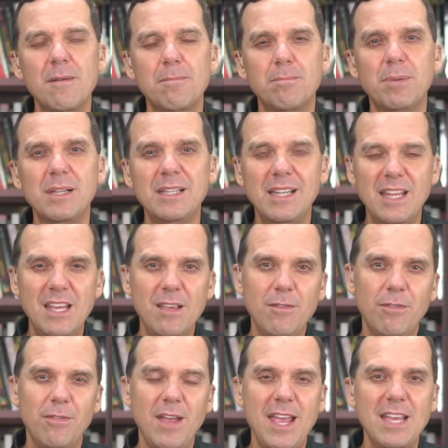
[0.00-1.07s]

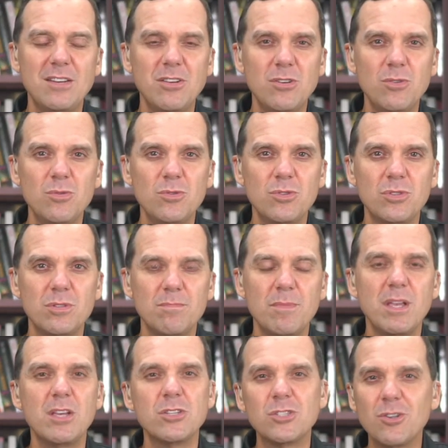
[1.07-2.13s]
believe fake news?
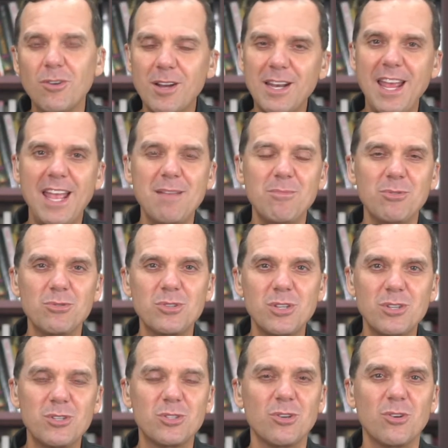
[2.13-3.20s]
Because they're unable to
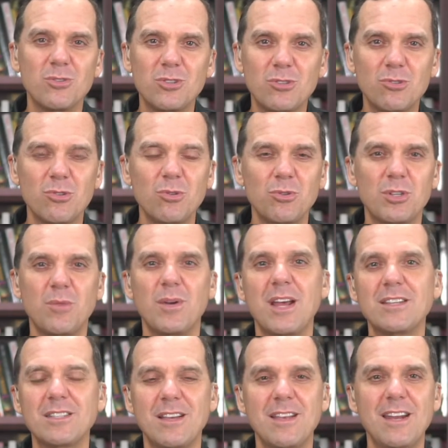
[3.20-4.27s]
discern the truth. So when
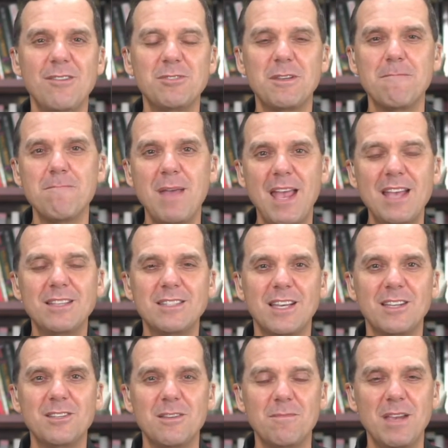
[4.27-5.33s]
I say, you know, it's
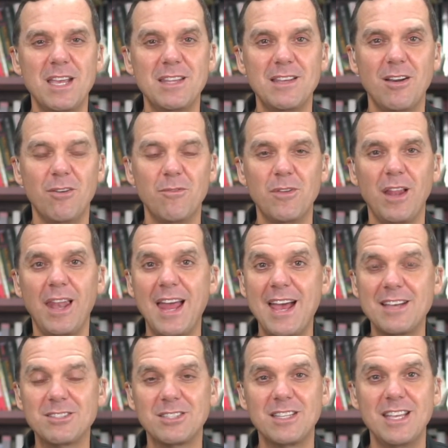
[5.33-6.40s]
amazing to me over the
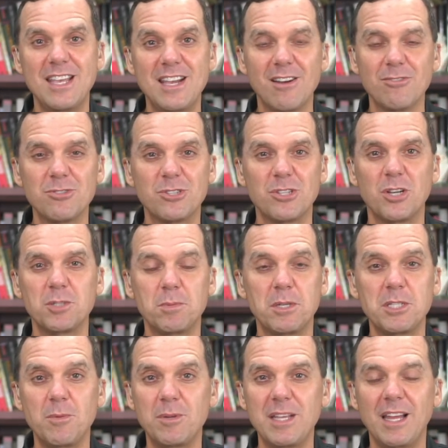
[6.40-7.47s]
last year or so,
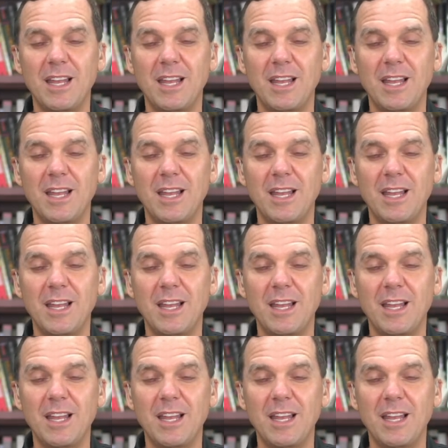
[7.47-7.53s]
especially with the